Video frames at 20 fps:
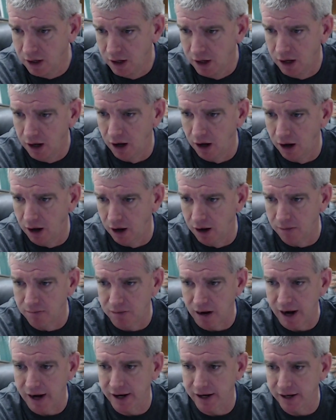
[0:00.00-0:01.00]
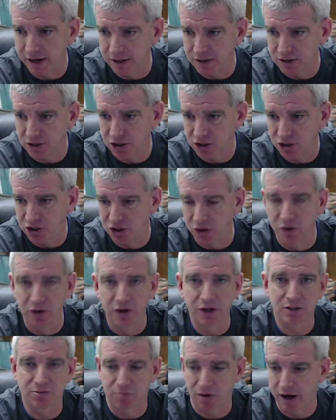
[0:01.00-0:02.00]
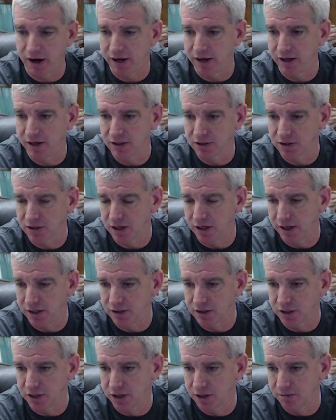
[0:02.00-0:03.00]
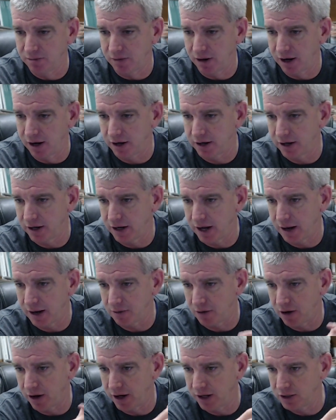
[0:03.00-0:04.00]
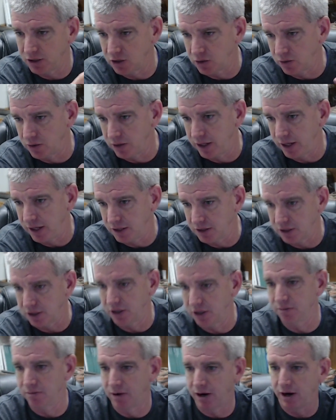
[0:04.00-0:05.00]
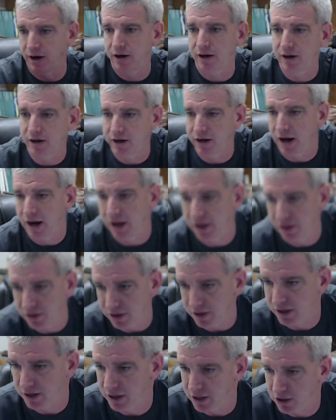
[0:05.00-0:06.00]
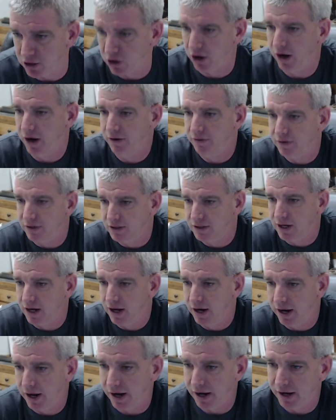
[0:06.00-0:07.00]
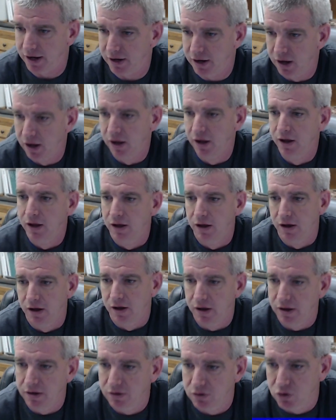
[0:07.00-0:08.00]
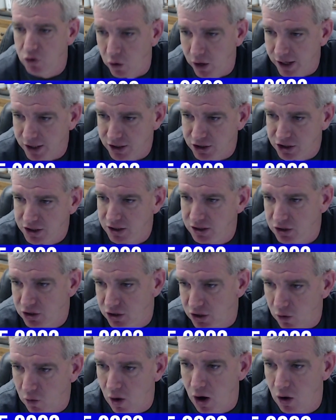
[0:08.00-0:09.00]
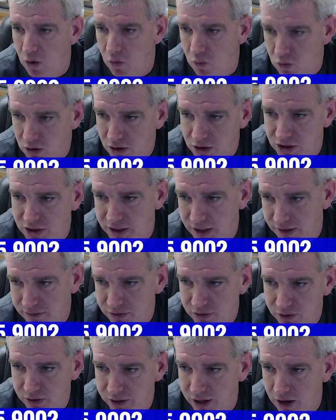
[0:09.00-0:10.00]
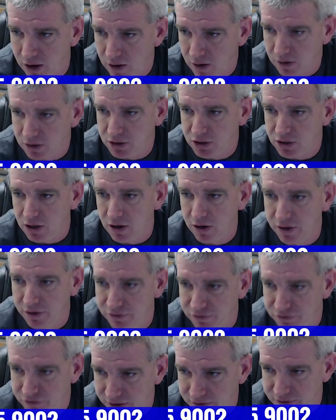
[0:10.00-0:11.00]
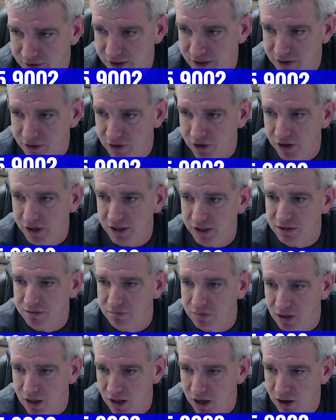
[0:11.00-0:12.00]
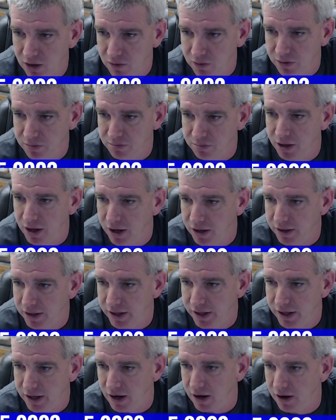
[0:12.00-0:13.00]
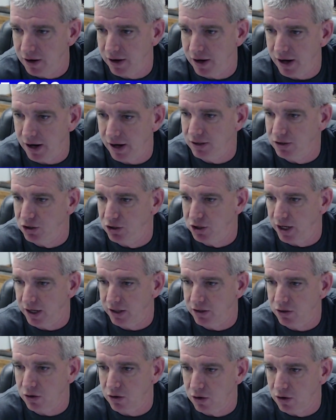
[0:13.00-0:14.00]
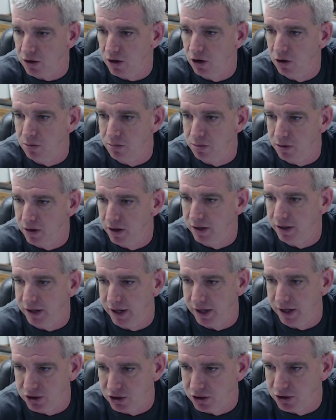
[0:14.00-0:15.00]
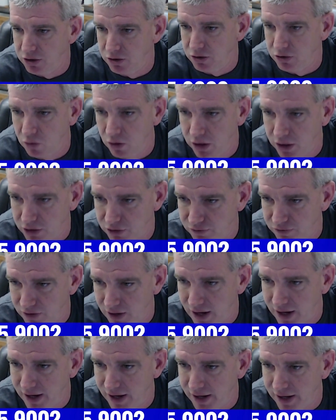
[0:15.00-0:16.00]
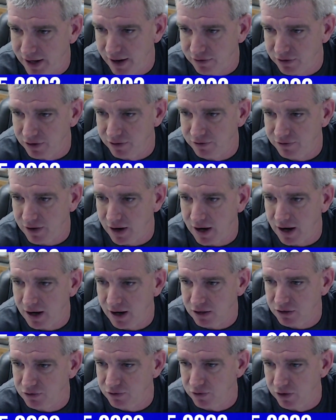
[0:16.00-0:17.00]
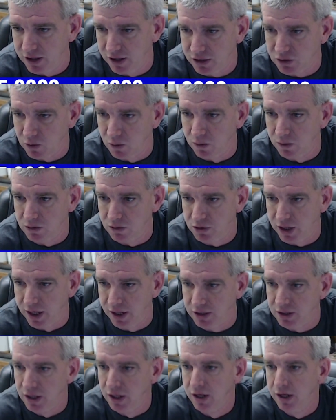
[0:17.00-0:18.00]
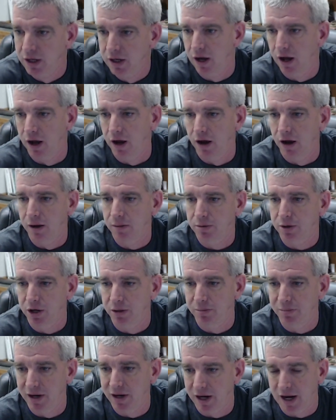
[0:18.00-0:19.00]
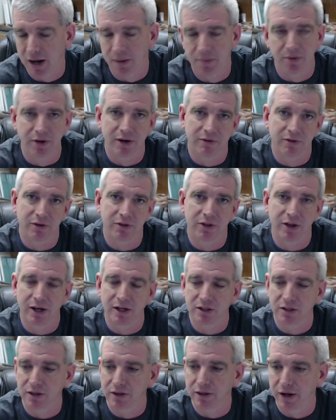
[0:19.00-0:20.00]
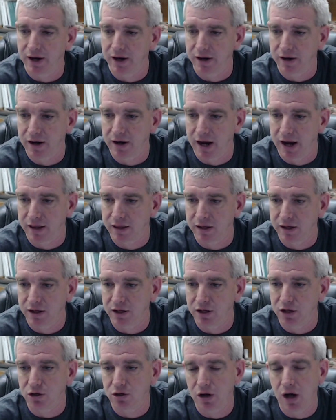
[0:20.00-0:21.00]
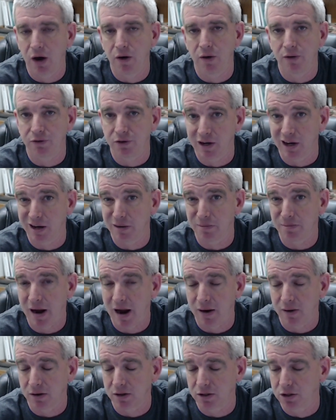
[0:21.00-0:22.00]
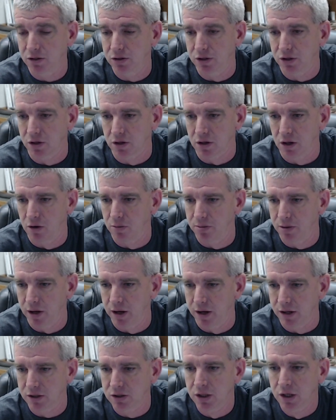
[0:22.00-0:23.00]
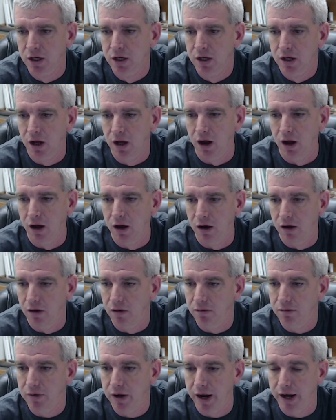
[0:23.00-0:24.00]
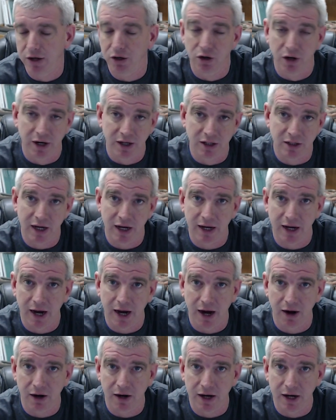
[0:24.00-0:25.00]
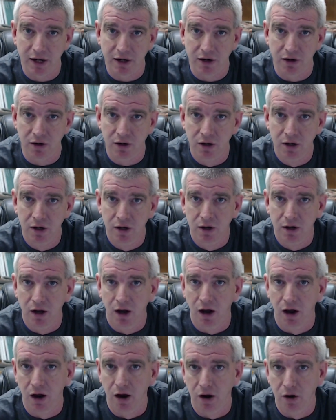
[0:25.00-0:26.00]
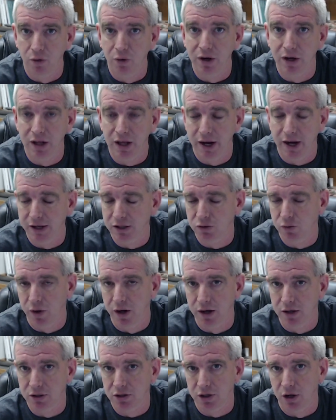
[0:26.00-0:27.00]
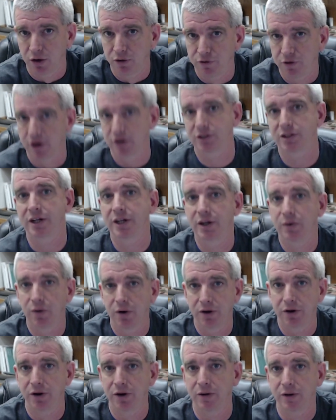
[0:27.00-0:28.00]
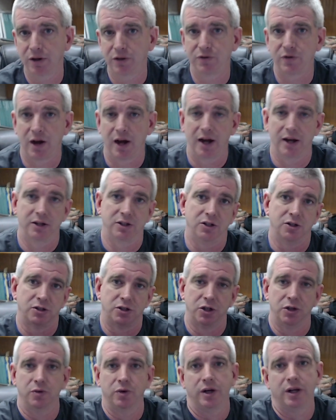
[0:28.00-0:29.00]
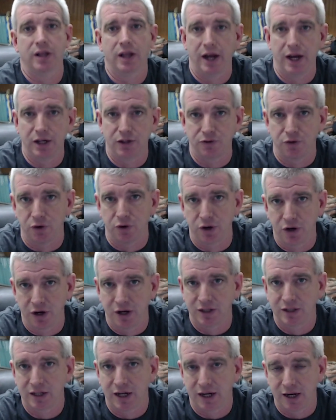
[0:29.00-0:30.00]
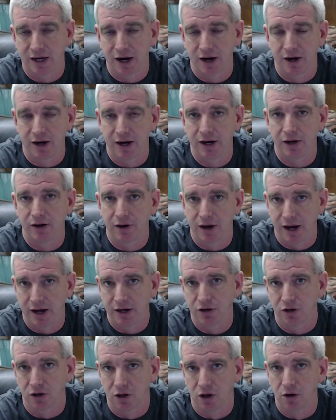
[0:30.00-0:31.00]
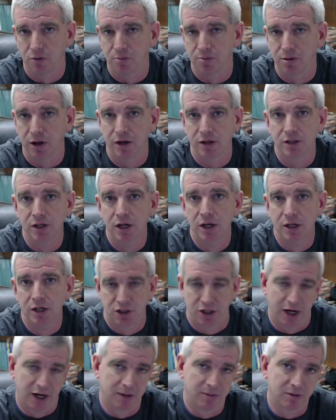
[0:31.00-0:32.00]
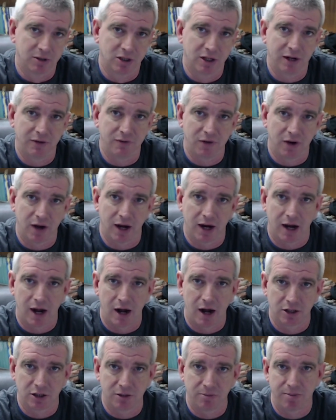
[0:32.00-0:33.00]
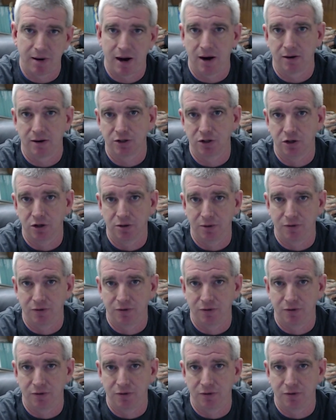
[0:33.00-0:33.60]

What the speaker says: Brandon just joined us. Brandon is a good American. Adam Craig joined. He is a good American. Anthony Kraft has got a question. So 0173 hard start at 15 degrees and below when plugged in all night, injector or glow plug issue, runs fine after it fires, fresh oil change. Could be a couple of different things on there. Anthony, do you know if you're getting power to your glow plugs and your intake air heater relay as well? So first thing you want to do is find your two relays for your intake air heater and your glow plugs. Check them to see if you got constant power to them.